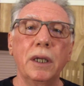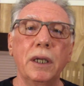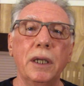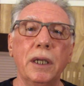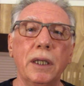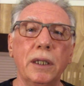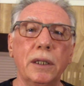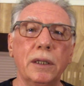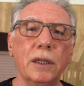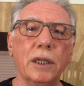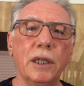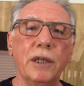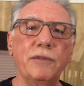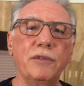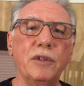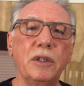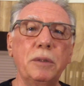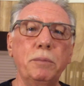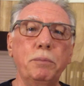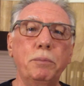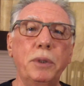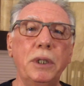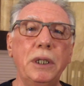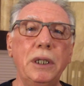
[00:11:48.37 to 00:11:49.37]
In
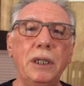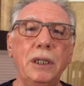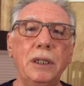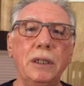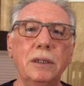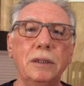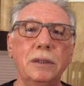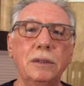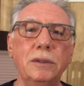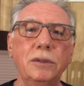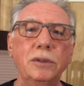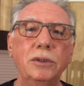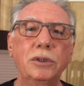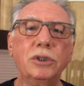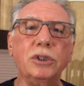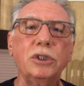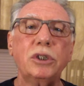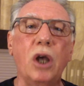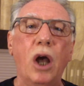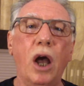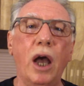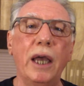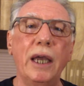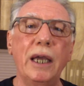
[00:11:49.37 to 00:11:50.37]
living beings,
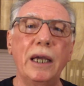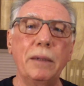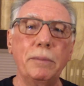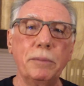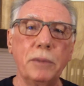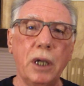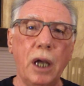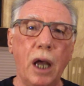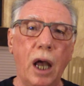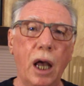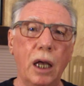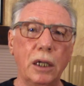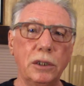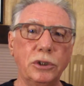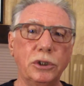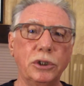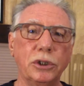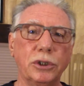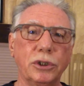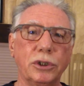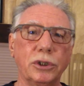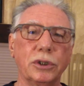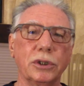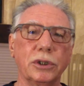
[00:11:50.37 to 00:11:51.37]
I am
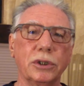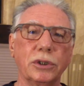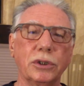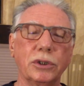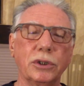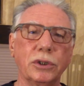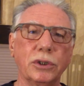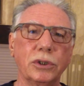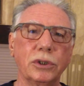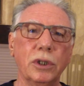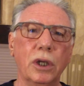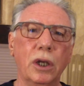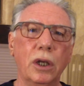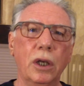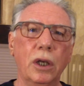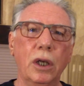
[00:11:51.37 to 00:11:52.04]
consciousness.